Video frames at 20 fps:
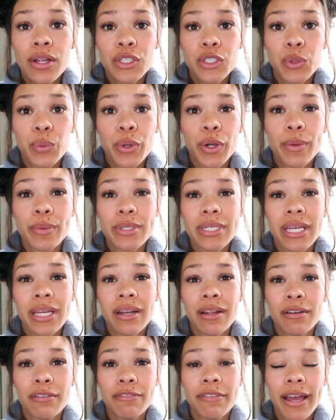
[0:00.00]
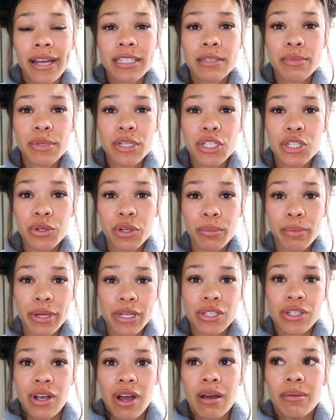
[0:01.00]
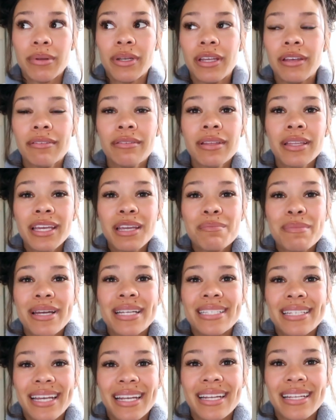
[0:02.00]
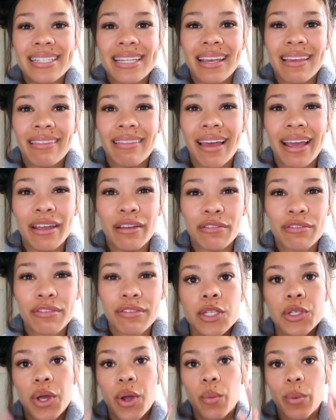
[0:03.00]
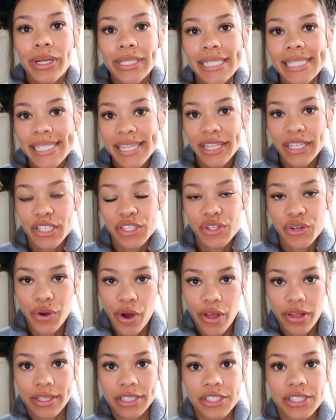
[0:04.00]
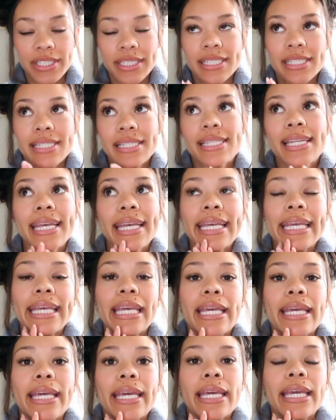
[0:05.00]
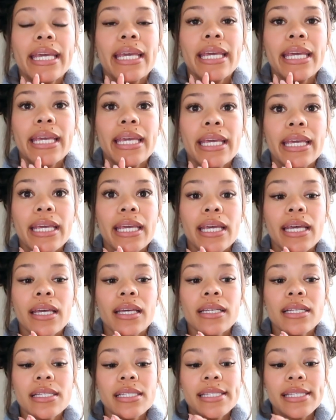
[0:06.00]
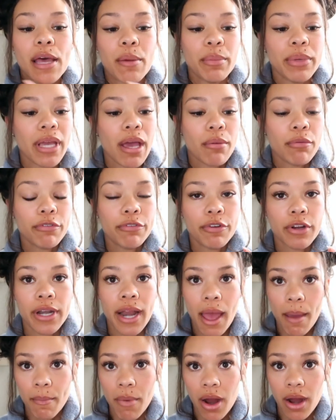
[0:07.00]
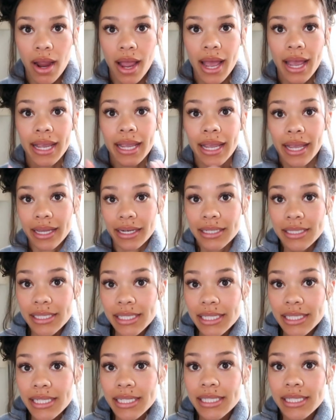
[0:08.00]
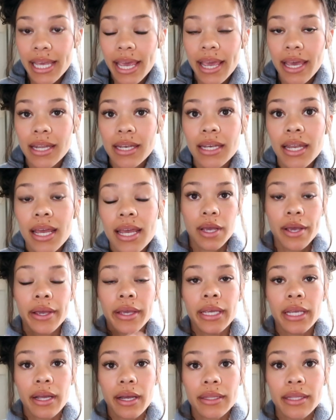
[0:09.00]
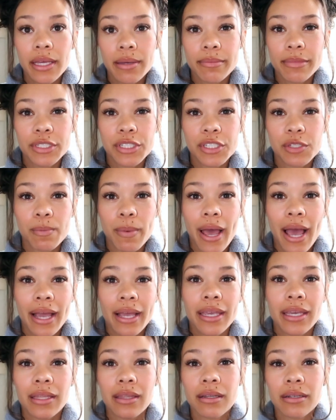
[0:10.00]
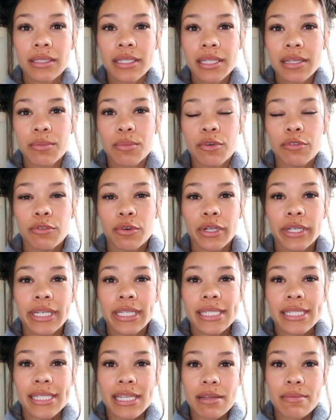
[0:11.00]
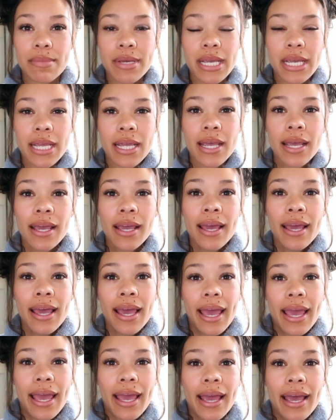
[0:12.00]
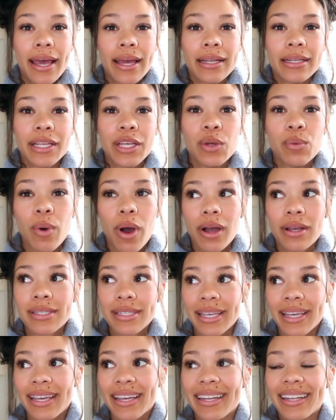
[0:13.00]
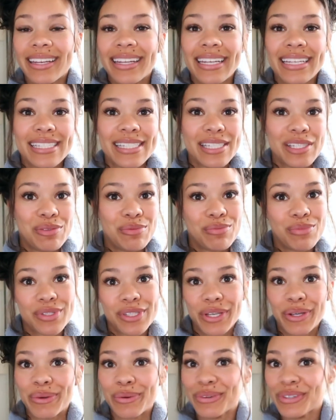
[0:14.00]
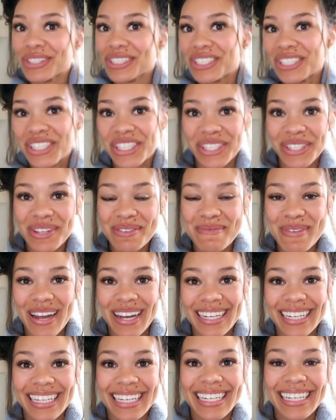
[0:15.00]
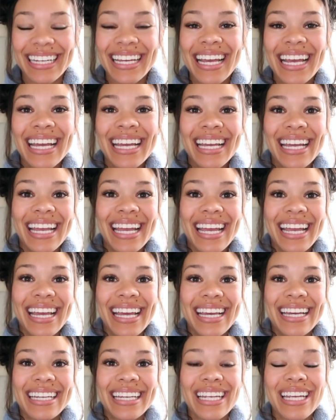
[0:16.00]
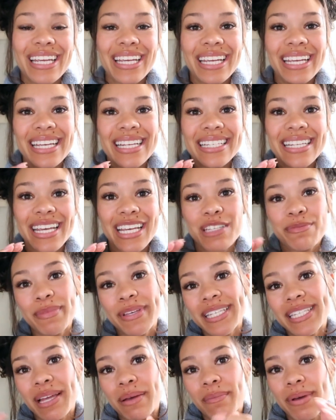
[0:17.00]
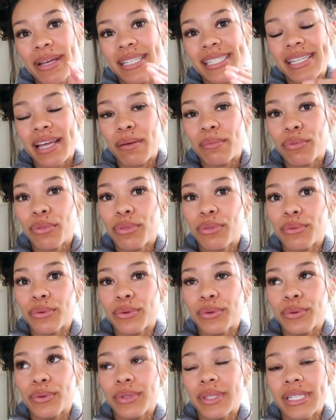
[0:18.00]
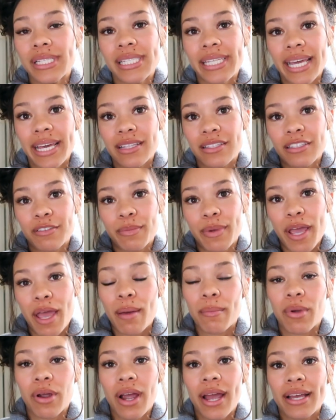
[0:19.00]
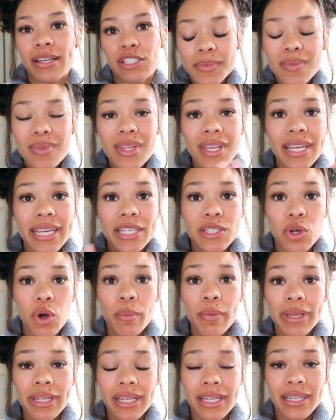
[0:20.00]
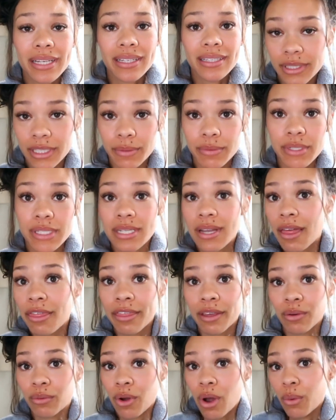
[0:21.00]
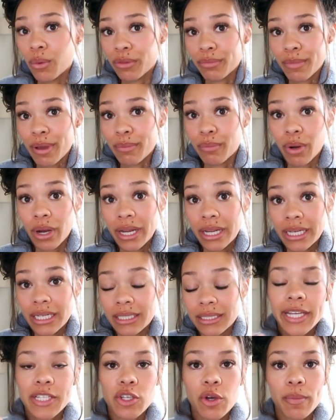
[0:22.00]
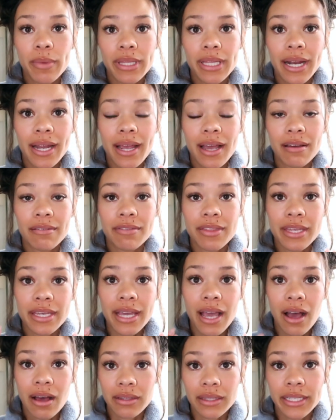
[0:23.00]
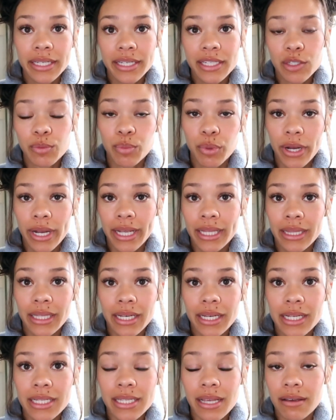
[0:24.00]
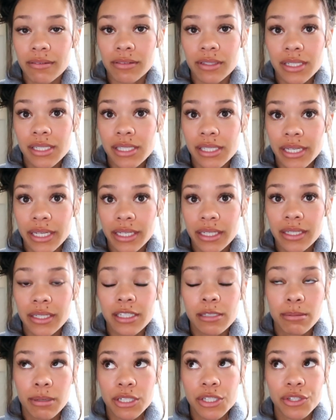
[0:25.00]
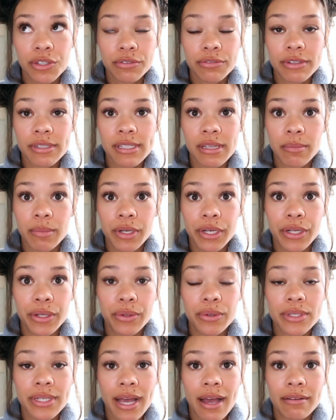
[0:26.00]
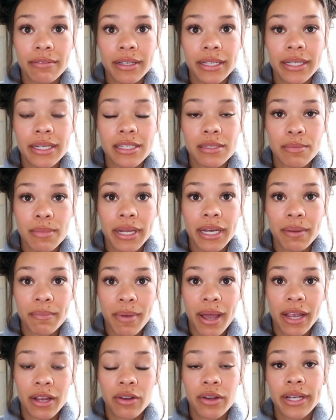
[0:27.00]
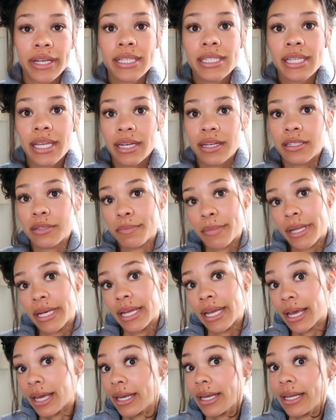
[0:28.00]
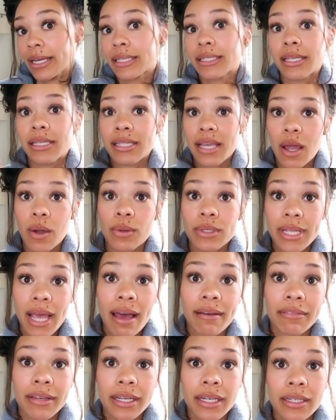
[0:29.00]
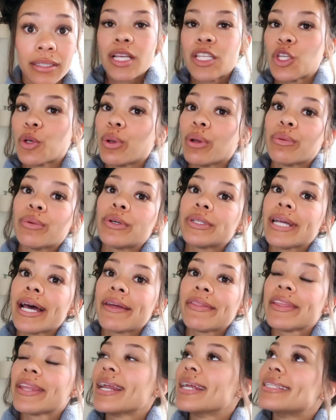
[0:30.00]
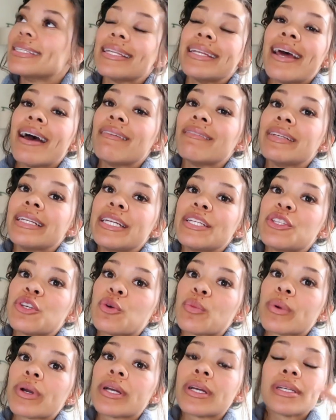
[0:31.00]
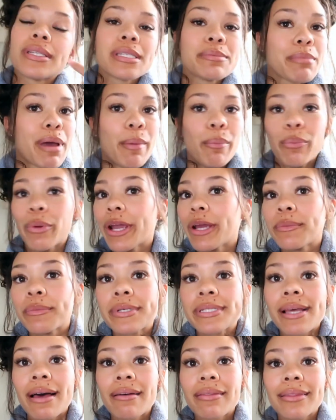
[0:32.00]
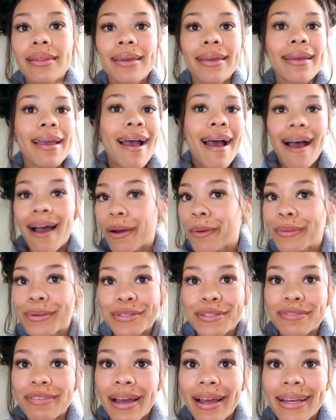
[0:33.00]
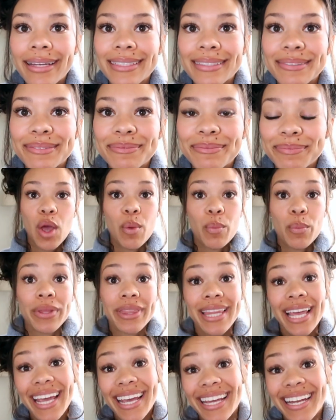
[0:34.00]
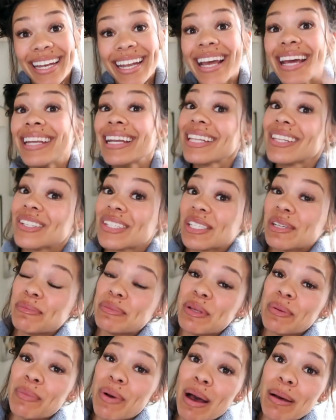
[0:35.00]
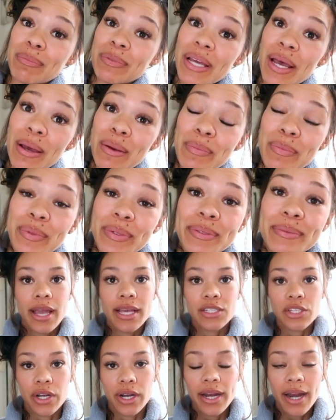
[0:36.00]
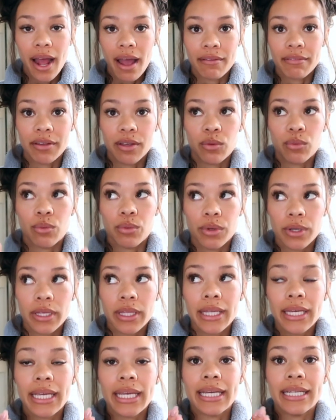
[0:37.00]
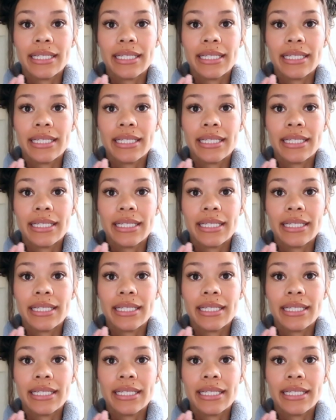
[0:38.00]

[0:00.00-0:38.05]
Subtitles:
to where it was gonna affect me doing my job and even like my day-to-day life. So I went to see this neurologist. He set me up for an MRI and a CT scan. He got the images back. He had looked at them before he'd seen me, and he walks in, he seems like really chill about it, and he takes me step by step through the scans of my MRIs. He told me that there was nothing wrong with my brain. He told me that I have the healthiest brain that he's ever seen, especially for somebody who's having as many migraines and as many headaches as I was having. So he ruled out that I didn't have any tumors, my brain was healthy, I was fine. But then another symptom popped up. I started having really